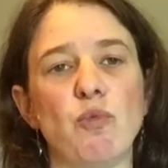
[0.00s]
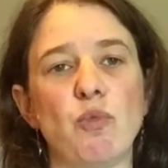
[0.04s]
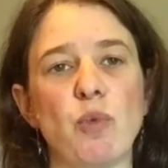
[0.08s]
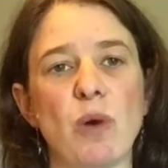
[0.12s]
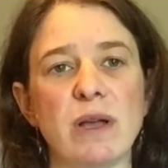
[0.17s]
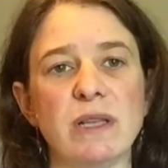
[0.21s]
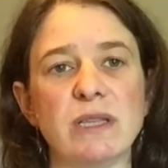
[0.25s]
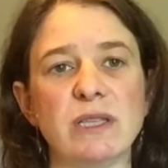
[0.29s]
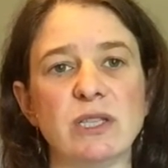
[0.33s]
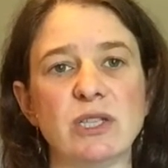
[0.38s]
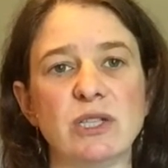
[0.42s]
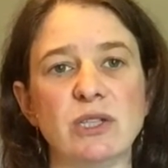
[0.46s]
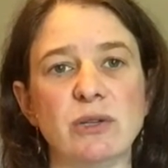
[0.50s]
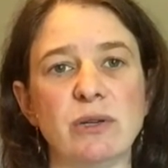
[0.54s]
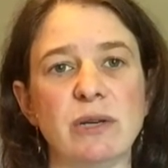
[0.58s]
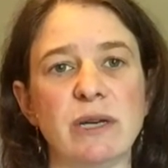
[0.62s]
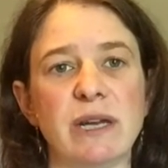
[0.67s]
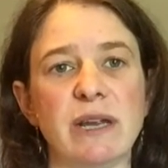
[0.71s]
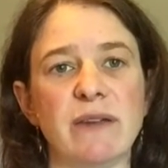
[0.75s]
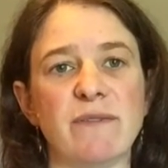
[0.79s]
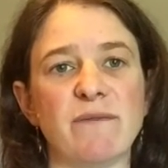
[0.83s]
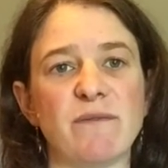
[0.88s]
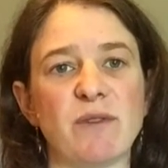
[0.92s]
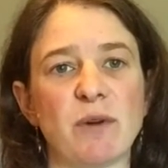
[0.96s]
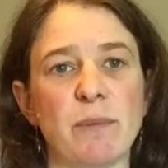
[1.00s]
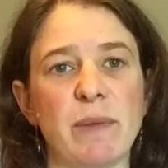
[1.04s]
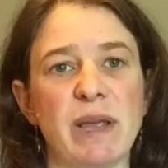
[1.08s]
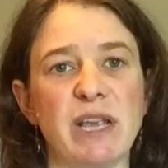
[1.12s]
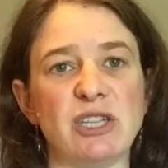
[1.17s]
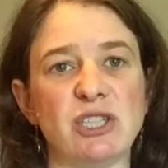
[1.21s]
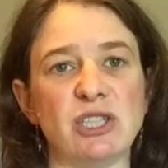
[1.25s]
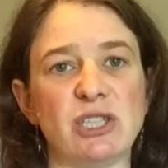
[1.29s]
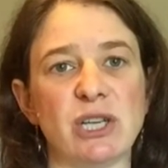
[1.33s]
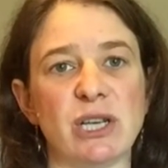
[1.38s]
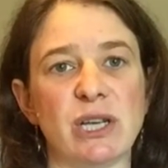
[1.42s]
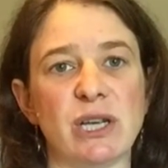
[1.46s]
one student
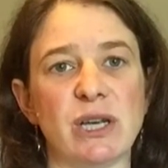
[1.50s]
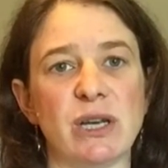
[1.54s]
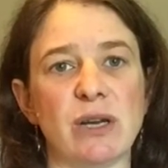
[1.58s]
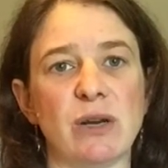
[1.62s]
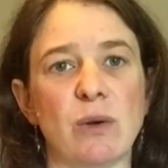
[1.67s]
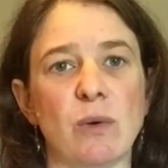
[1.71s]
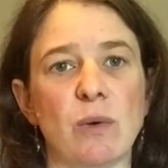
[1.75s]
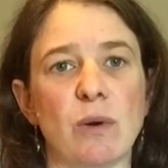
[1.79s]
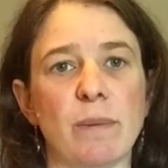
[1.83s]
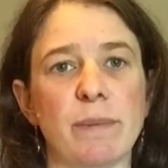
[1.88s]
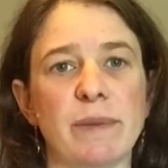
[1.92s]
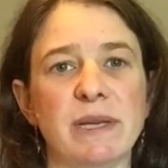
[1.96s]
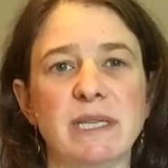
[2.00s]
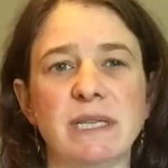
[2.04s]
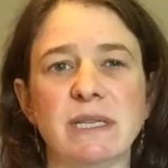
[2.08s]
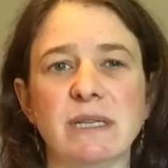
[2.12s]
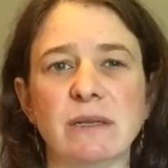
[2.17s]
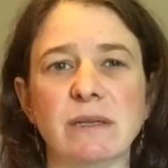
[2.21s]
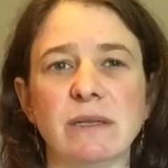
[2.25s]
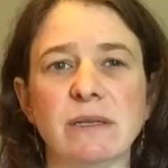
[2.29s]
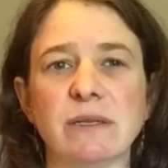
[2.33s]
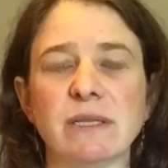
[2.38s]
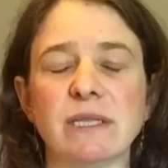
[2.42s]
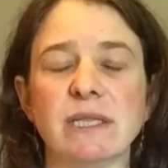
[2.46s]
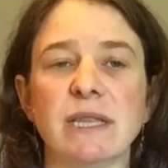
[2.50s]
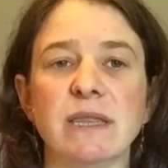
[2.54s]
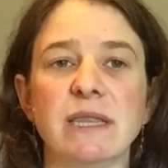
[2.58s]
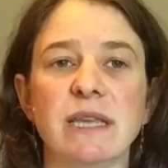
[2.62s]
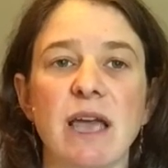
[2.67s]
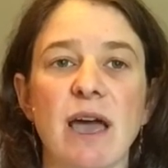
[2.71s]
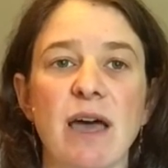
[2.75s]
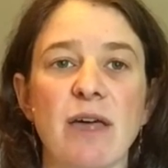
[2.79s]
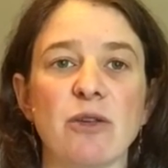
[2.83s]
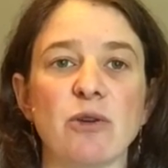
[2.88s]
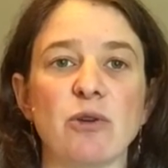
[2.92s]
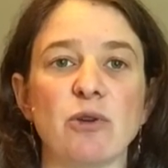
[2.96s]
information or materials that
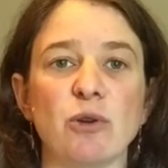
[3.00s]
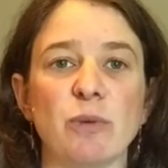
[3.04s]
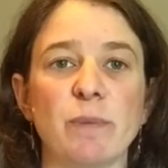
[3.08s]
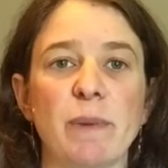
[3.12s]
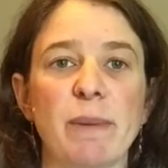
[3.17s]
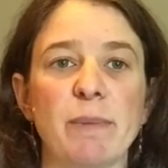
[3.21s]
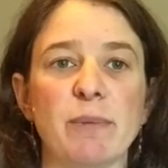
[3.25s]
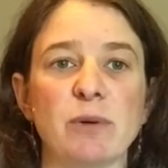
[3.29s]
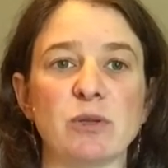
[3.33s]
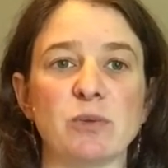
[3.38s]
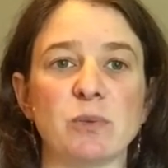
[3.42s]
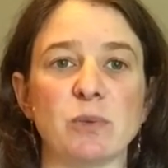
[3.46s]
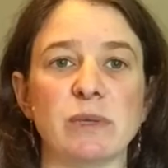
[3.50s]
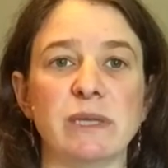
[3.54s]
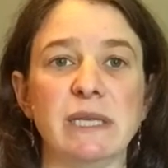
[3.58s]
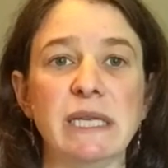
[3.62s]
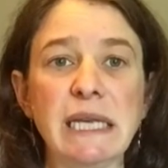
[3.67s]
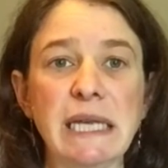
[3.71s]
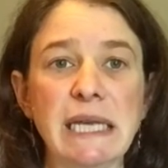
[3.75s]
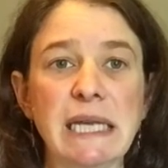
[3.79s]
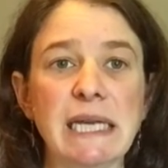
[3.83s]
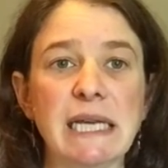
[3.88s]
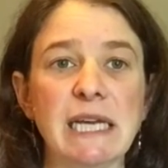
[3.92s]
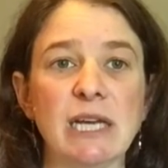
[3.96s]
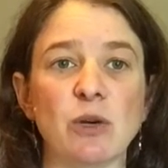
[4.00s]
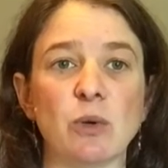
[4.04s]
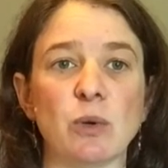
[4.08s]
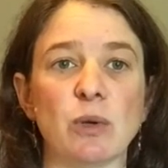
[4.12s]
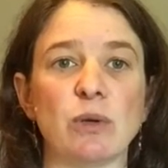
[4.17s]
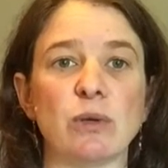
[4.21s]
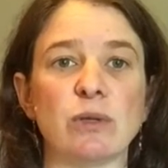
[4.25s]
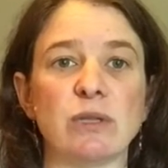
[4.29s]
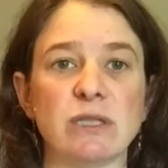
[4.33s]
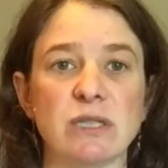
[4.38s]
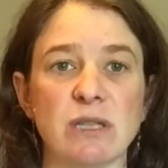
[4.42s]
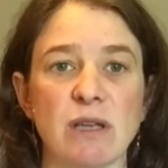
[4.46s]
the other group members will need in
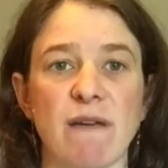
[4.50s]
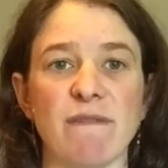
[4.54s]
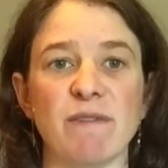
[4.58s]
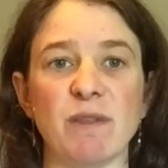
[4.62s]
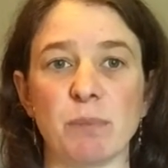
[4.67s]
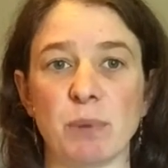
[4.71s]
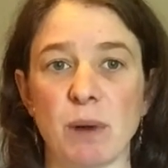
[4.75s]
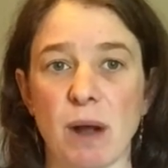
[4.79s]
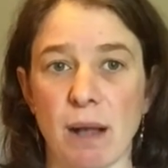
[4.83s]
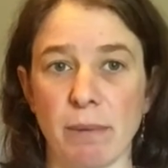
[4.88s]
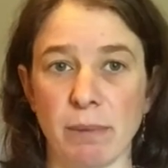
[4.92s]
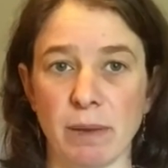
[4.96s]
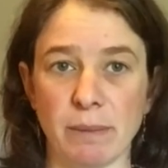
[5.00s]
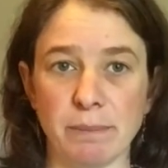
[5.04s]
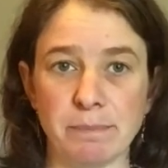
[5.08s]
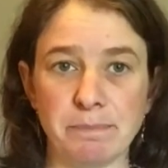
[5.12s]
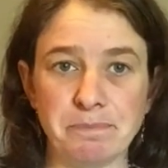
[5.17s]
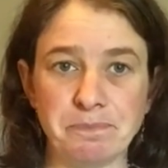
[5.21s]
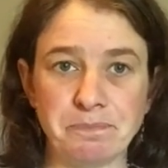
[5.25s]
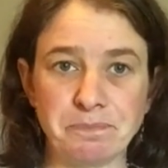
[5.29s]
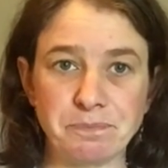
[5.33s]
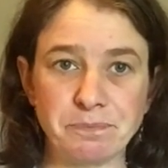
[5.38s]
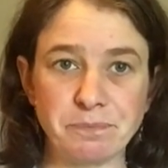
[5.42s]
order to solve the problem.